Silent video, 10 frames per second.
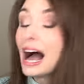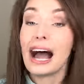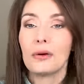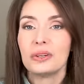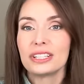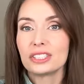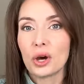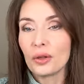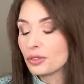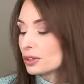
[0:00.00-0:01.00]
I will
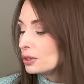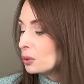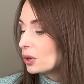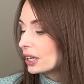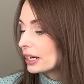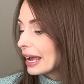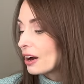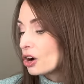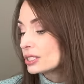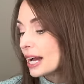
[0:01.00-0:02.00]
exalt the Lord at
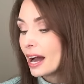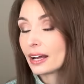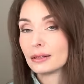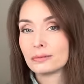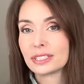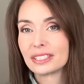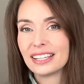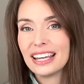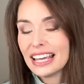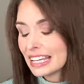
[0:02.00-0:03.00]
all times,
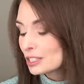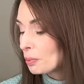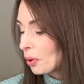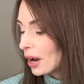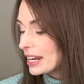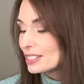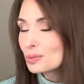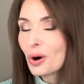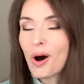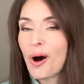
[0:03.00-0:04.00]
His praise
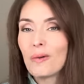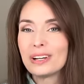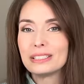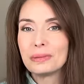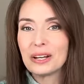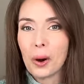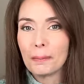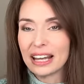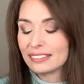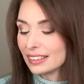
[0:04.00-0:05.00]
will always be on
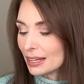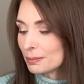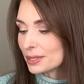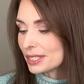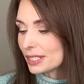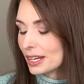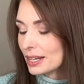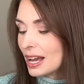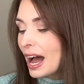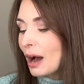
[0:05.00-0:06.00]
my lips.
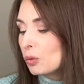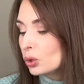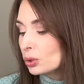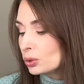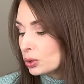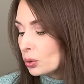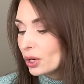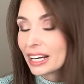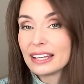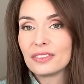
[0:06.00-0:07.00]
I will
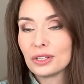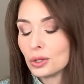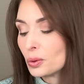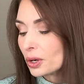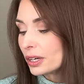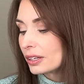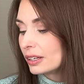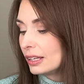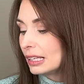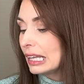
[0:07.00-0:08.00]
glory in the Lord.
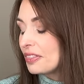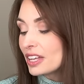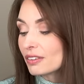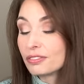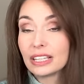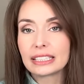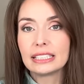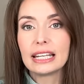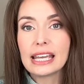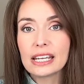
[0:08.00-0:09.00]
Let the afflicted
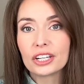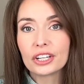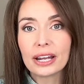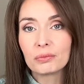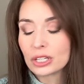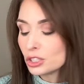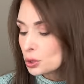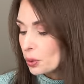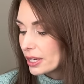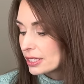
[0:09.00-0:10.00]
hear and
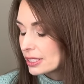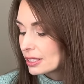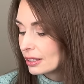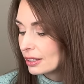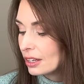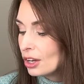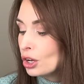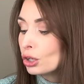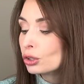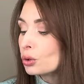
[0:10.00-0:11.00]
rejoice.
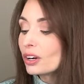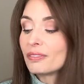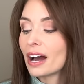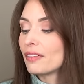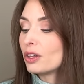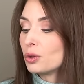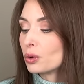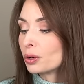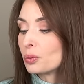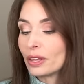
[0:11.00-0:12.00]
Glorify the
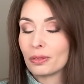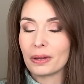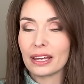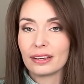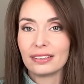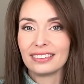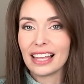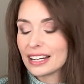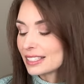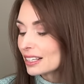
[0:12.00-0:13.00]
Lord with me.
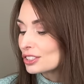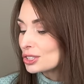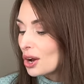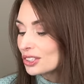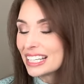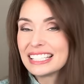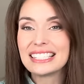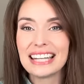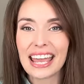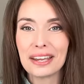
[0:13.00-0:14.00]
Let us exalt His
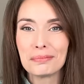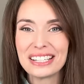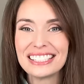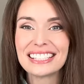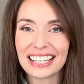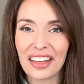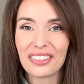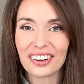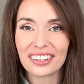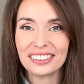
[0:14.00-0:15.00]
name together.